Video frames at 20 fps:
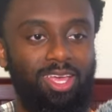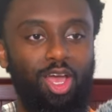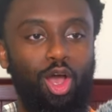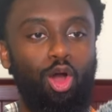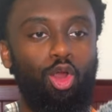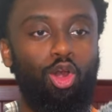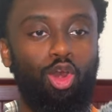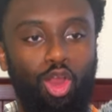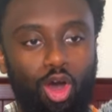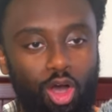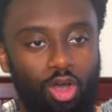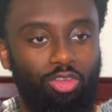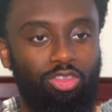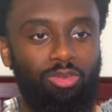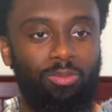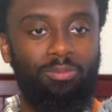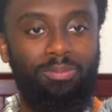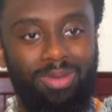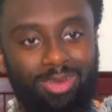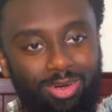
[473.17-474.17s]
along
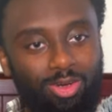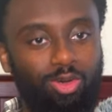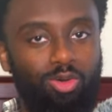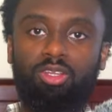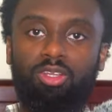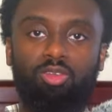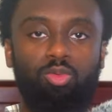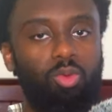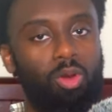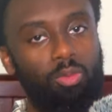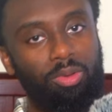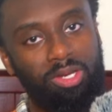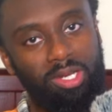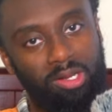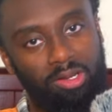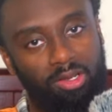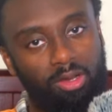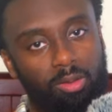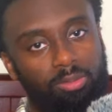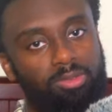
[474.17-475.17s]
the middle to where we
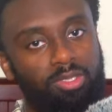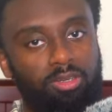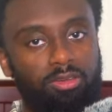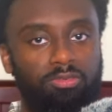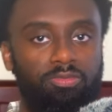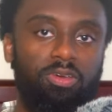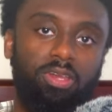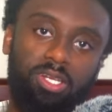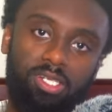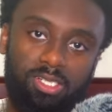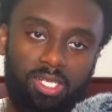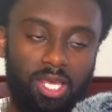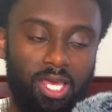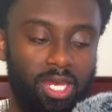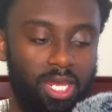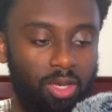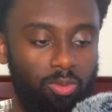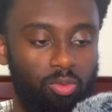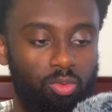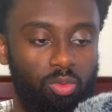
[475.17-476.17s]
didn't come to the finish line
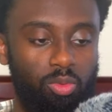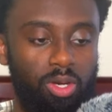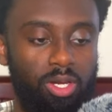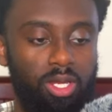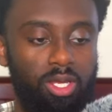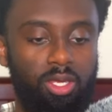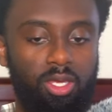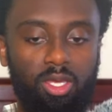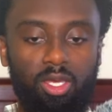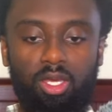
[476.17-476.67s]
like we wanted.